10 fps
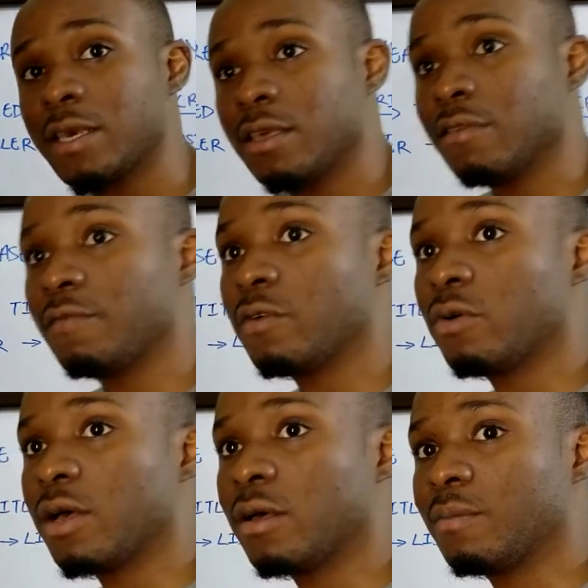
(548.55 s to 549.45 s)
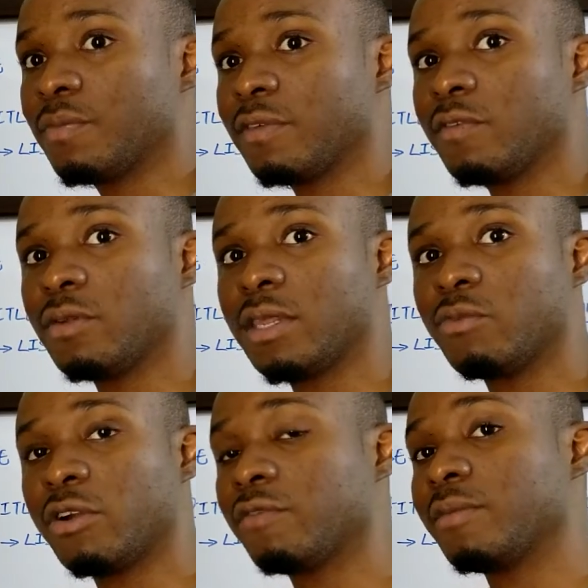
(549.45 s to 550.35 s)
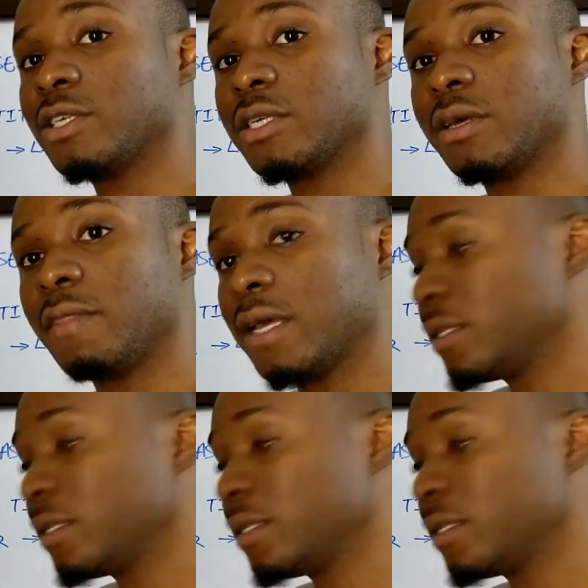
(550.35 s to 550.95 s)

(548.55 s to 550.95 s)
if you need more information on that.